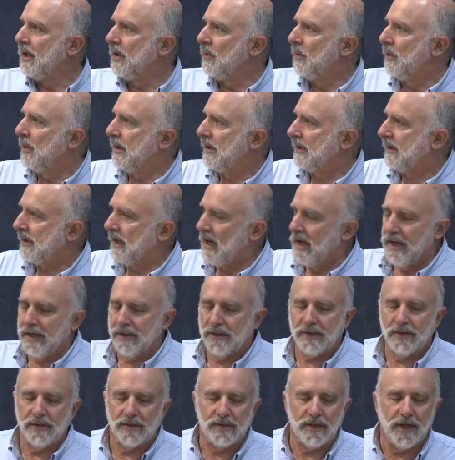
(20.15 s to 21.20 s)
with
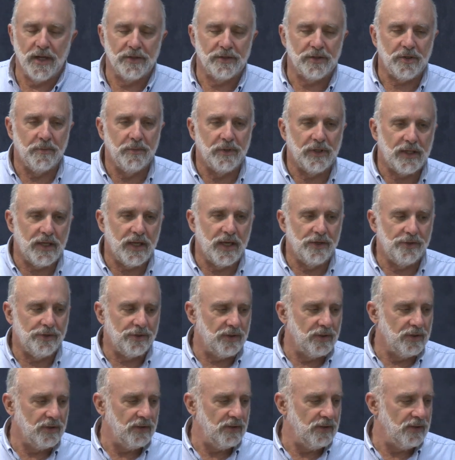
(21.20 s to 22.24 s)
science and science
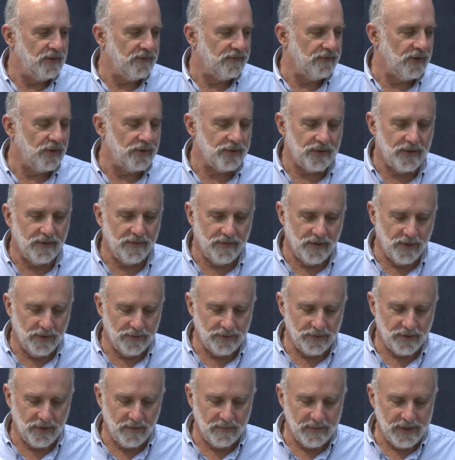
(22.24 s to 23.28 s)
communication. The first of
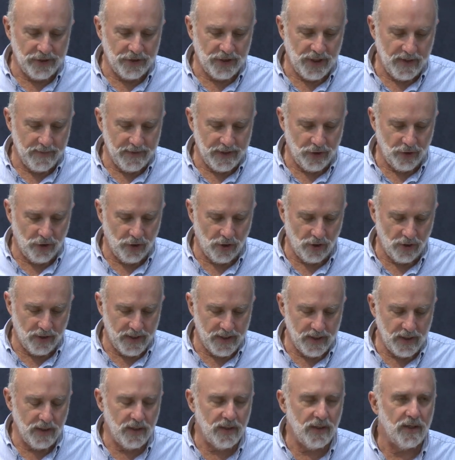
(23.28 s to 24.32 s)
those are going to be Jamie
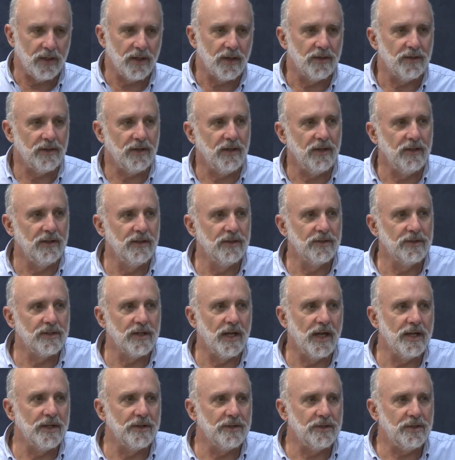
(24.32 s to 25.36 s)
Currie, our
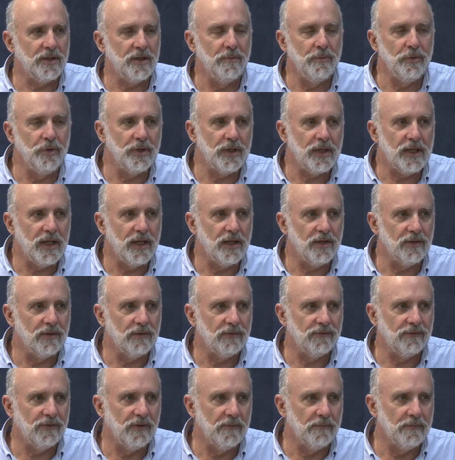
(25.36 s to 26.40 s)
science communicator
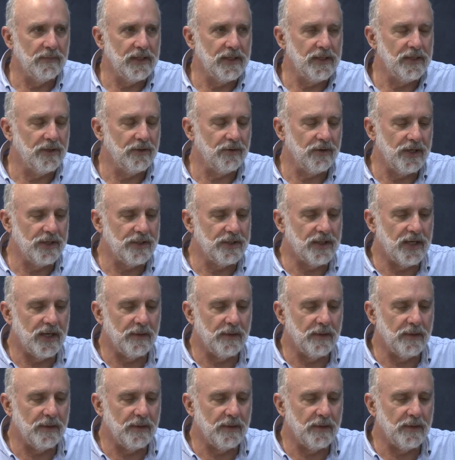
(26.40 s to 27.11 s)
from the Integration